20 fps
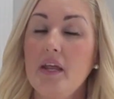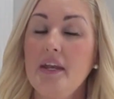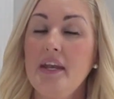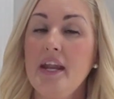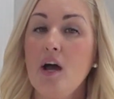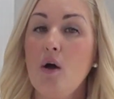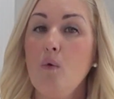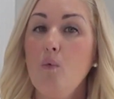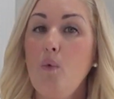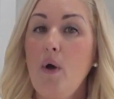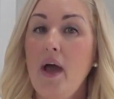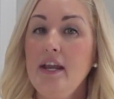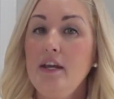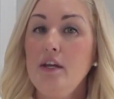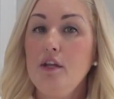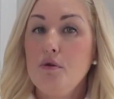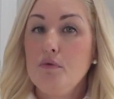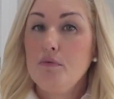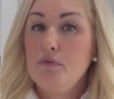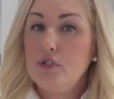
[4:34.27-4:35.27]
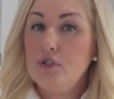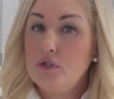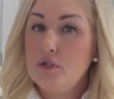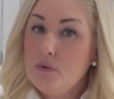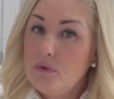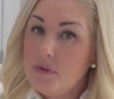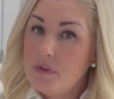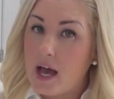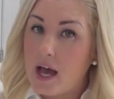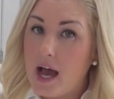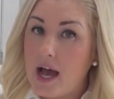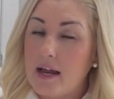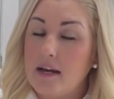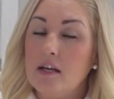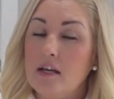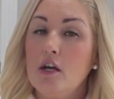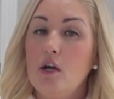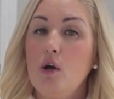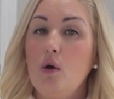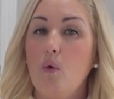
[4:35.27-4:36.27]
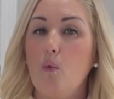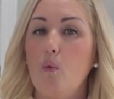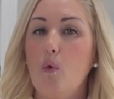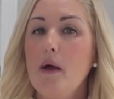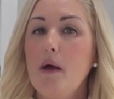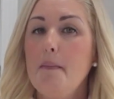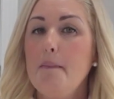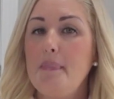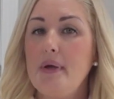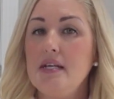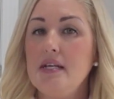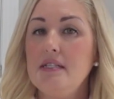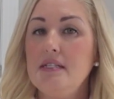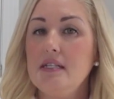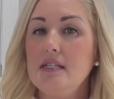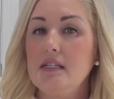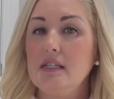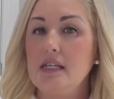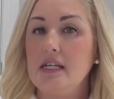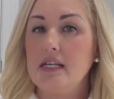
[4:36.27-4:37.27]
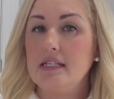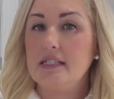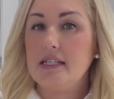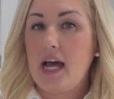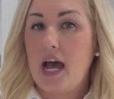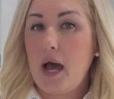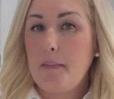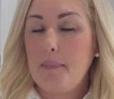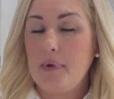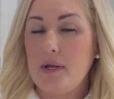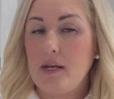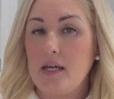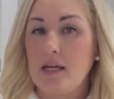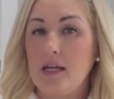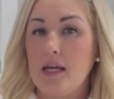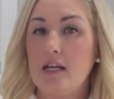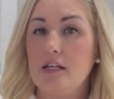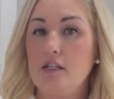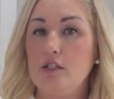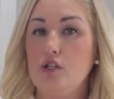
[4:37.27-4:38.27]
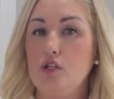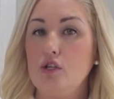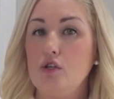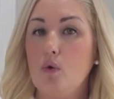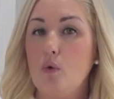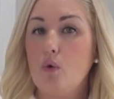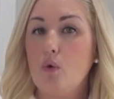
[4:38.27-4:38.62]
Now, when you do that, what basically is happening is